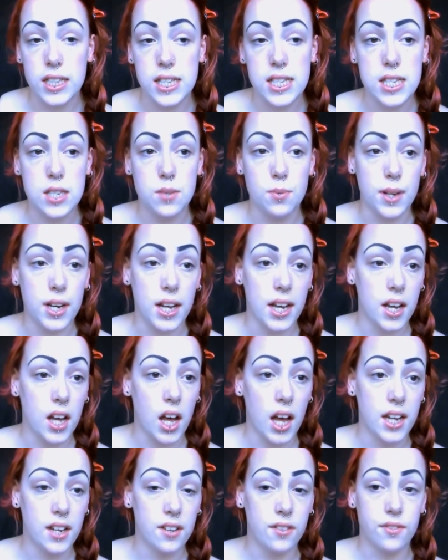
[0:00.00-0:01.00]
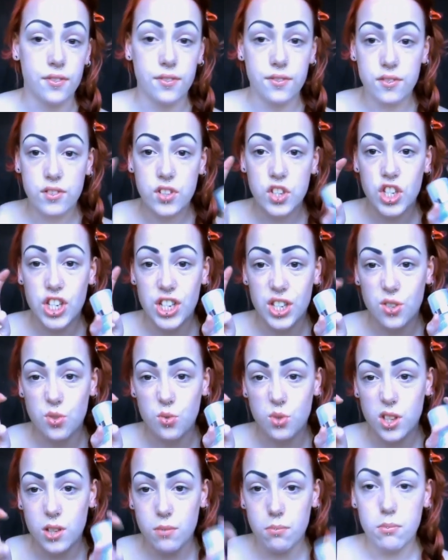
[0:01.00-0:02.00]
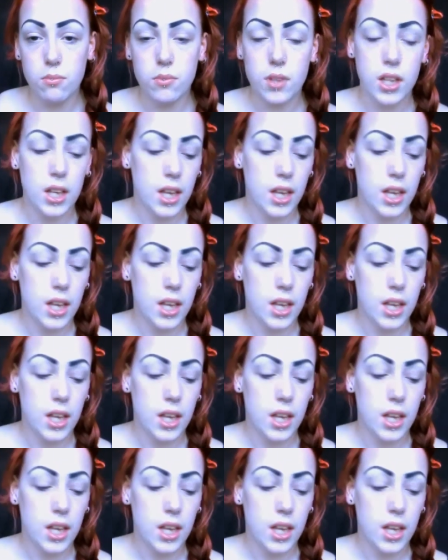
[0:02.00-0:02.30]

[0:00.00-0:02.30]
this is when I kind of chisel them.